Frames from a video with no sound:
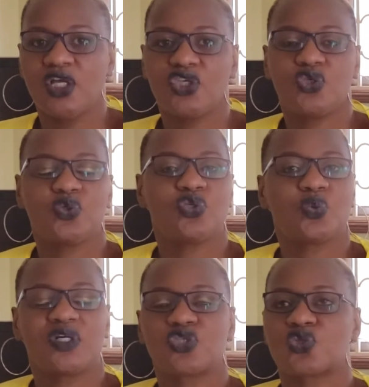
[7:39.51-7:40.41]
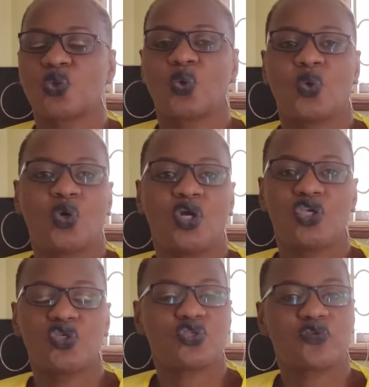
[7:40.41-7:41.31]
you were so
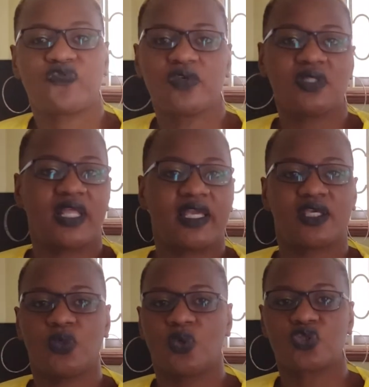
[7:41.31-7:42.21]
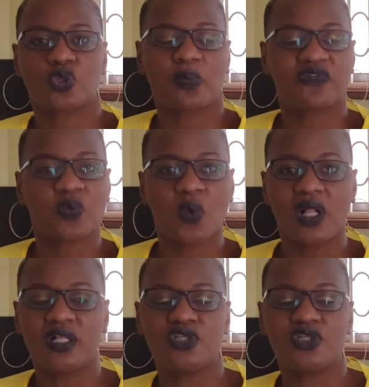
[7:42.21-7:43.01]
used to feel like you're top of the world,